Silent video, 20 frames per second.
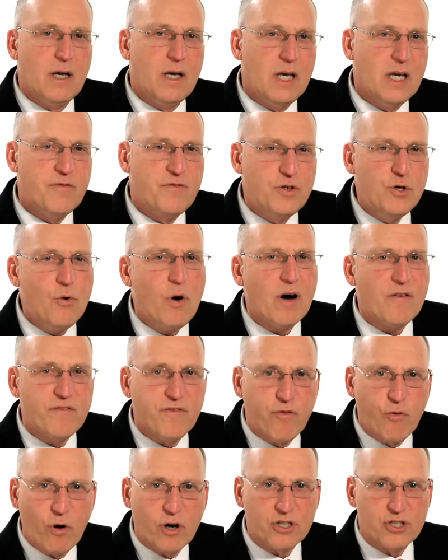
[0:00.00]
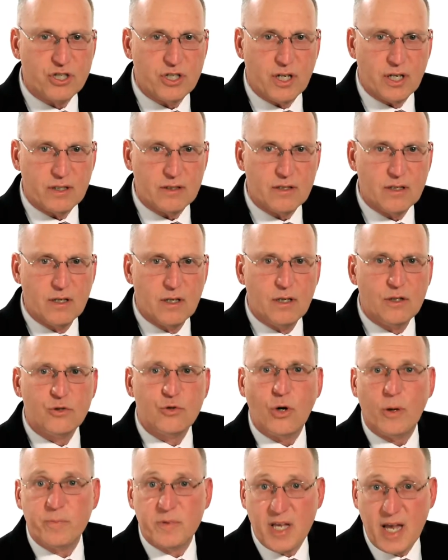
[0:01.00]
If you are fortunate
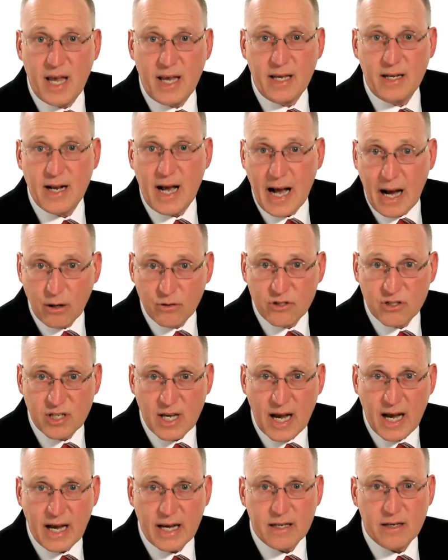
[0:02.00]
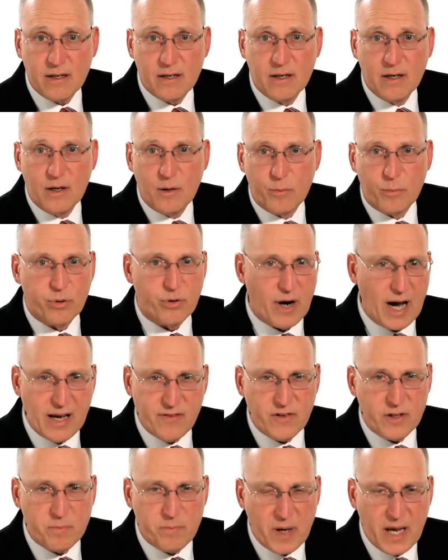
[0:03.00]
to obtain outside
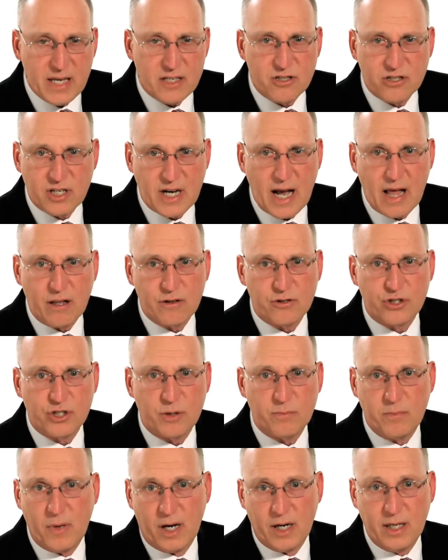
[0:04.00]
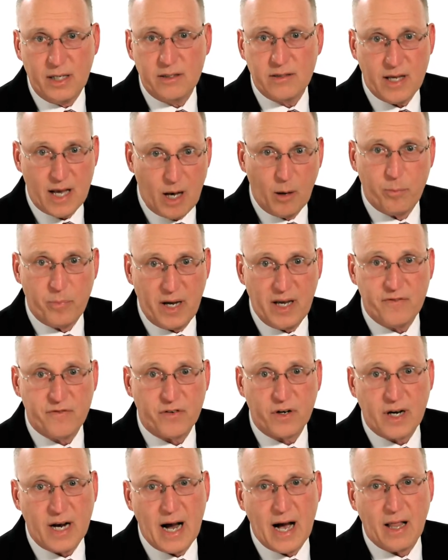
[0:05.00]
private-based scholarship money to help pay for
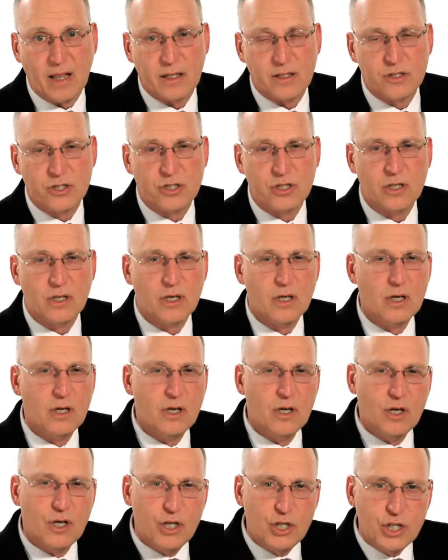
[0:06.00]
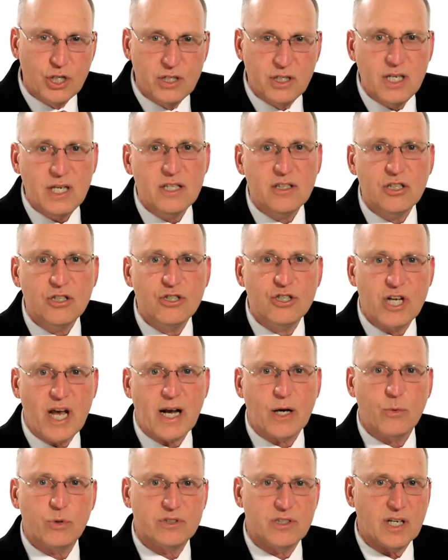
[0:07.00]
college, you need to
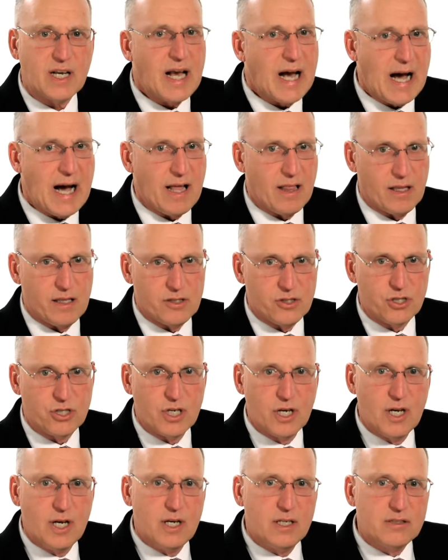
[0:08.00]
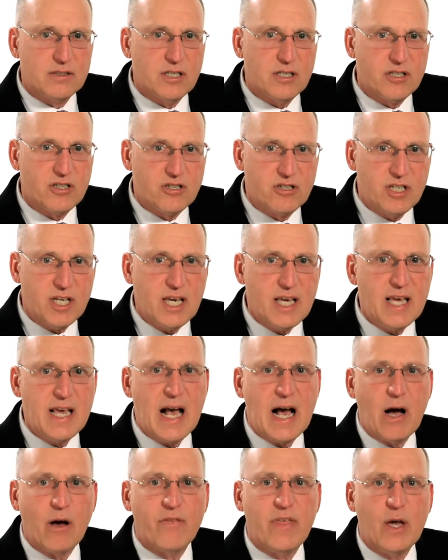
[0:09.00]
check with the college to see
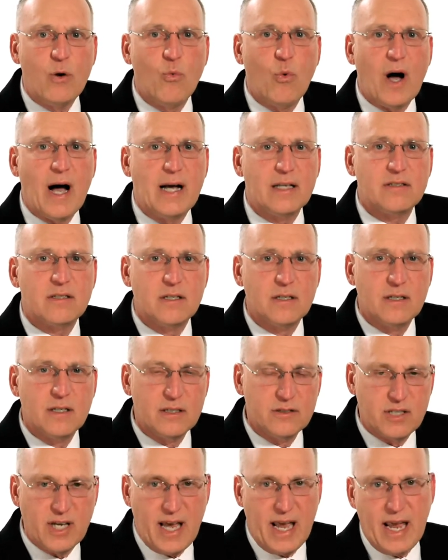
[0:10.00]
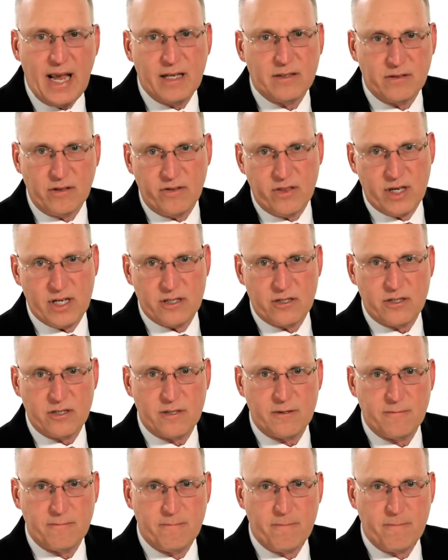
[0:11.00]
how they want to handle this.